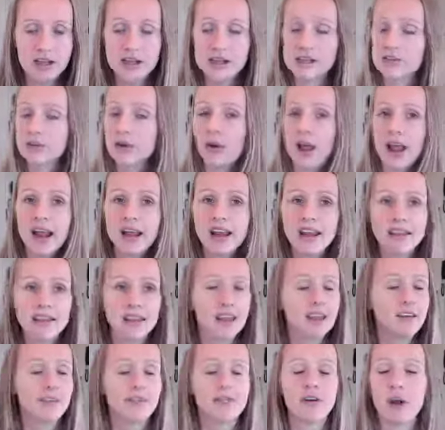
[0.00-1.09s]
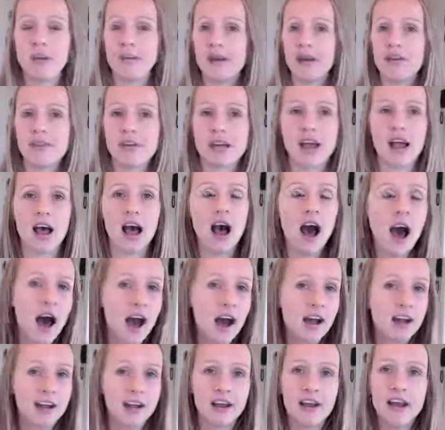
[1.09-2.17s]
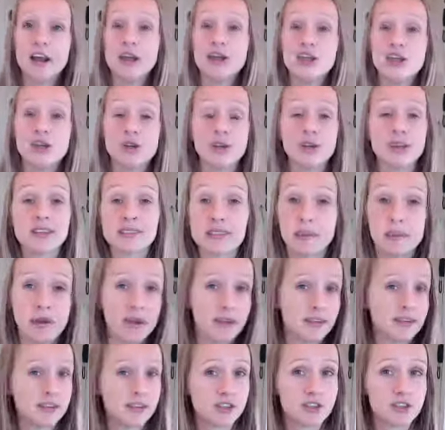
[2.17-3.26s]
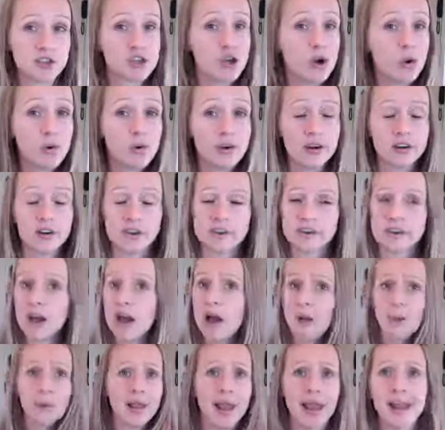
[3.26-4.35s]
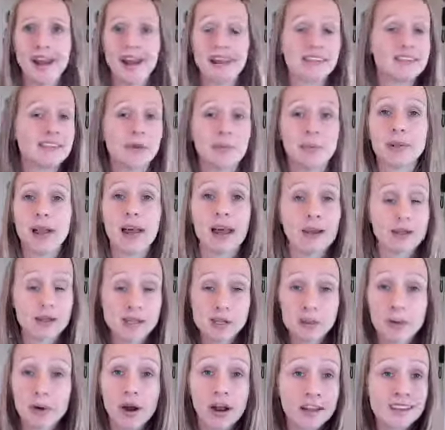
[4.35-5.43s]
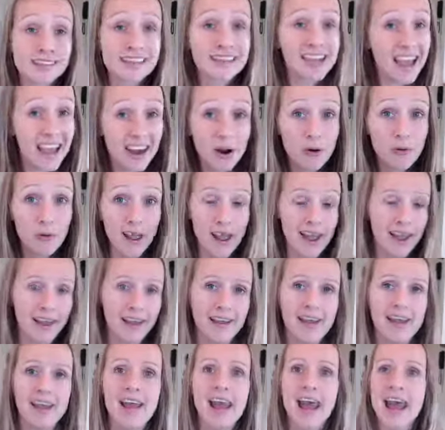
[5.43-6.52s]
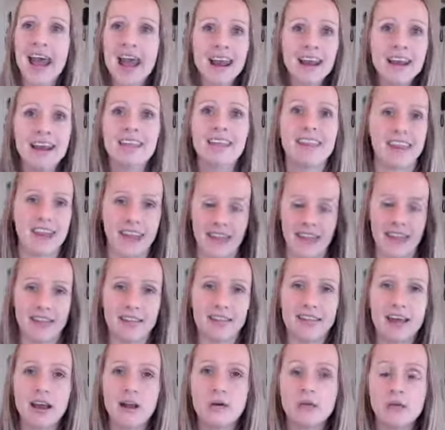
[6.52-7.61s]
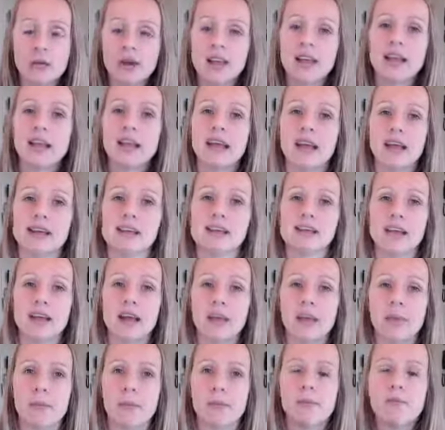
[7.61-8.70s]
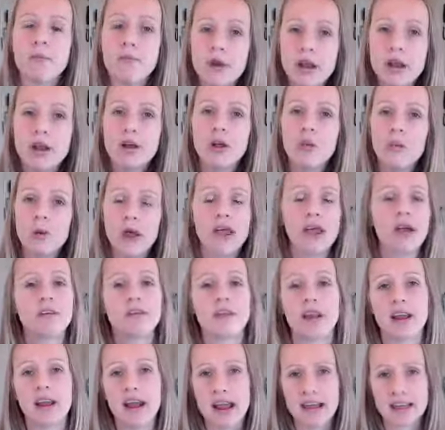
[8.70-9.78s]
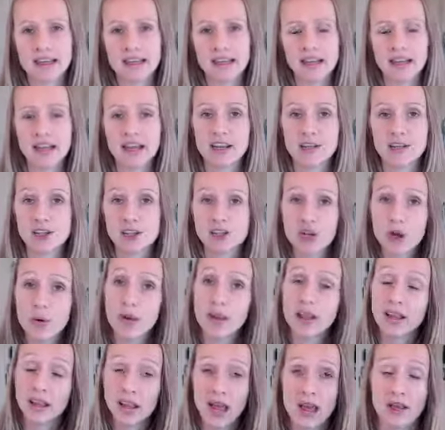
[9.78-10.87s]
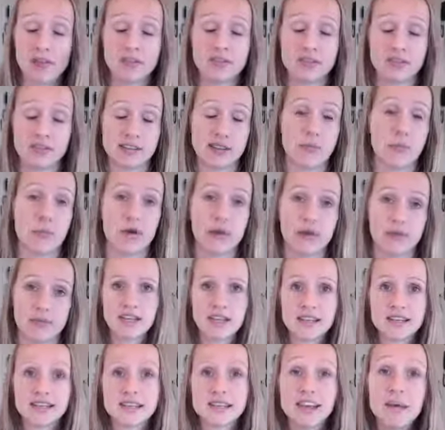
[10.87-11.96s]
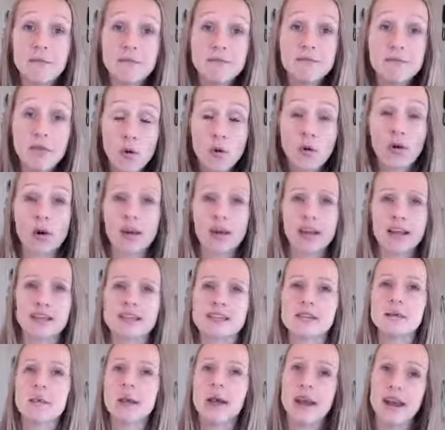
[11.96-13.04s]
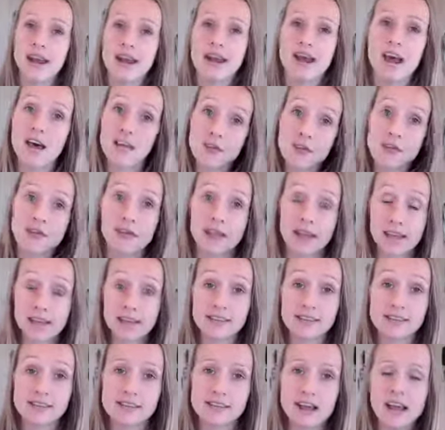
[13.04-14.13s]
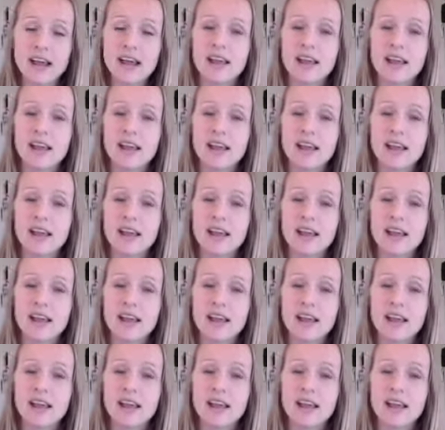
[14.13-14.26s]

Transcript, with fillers: So anything from giving a hug, doing someone else's chores, planning a surprise getaway, anything that really is a real way of connecting and showing love to someone. Step four is to make another list